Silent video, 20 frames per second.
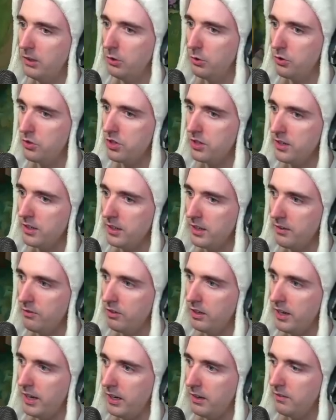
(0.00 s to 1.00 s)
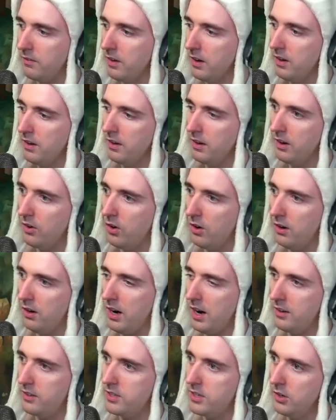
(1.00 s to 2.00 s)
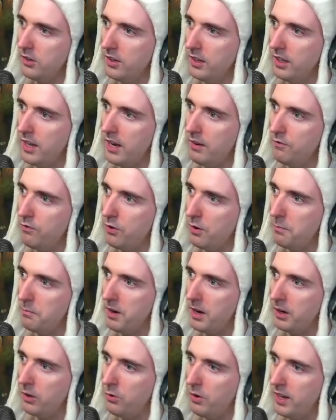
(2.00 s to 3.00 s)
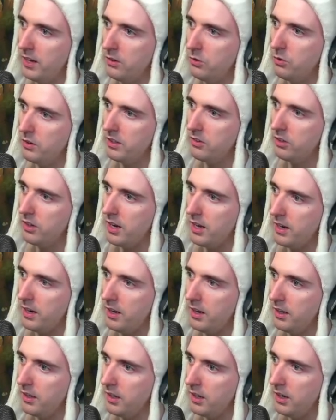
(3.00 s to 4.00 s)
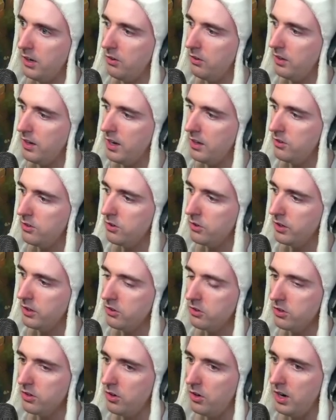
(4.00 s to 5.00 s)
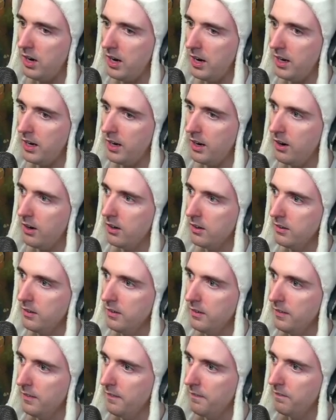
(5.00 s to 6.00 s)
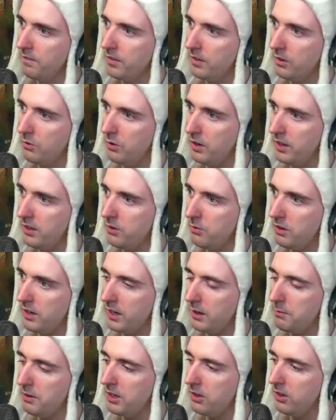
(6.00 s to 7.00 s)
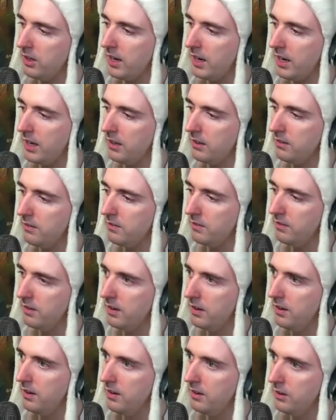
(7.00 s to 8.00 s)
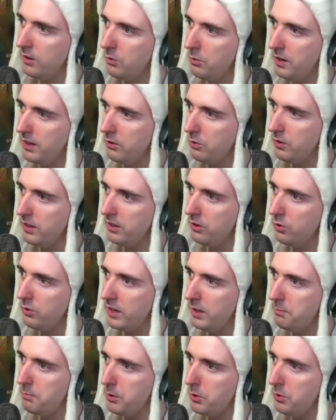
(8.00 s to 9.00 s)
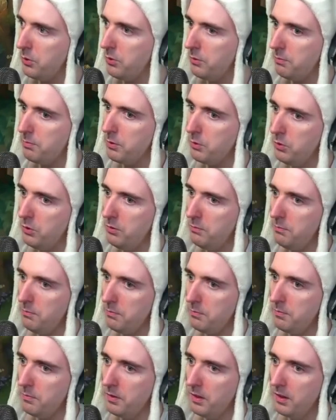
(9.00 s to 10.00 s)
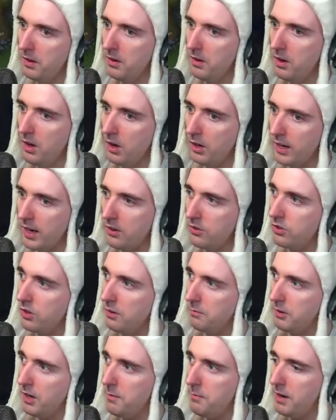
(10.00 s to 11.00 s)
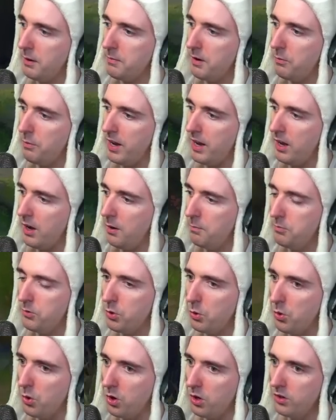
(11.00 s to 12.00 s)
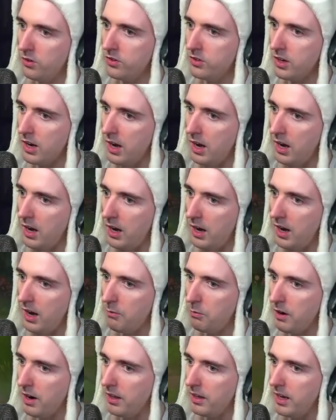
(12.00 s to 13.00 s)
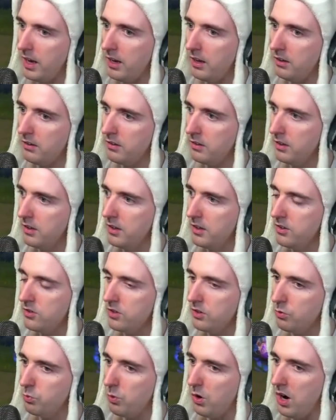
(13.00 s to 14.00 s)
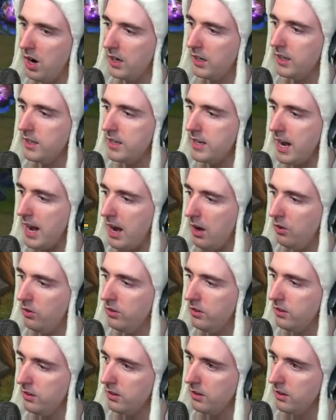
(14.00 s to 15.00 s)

Lucian to leave lane. Or I steal the lane from Gwyn. Gwyn's kind of, you know, not doing so hot here. Gwyn, you want to give me your lane? Gwynny-poo? Ooh. Okay, so I'm going to make my way up towards Irelia. She's walking down.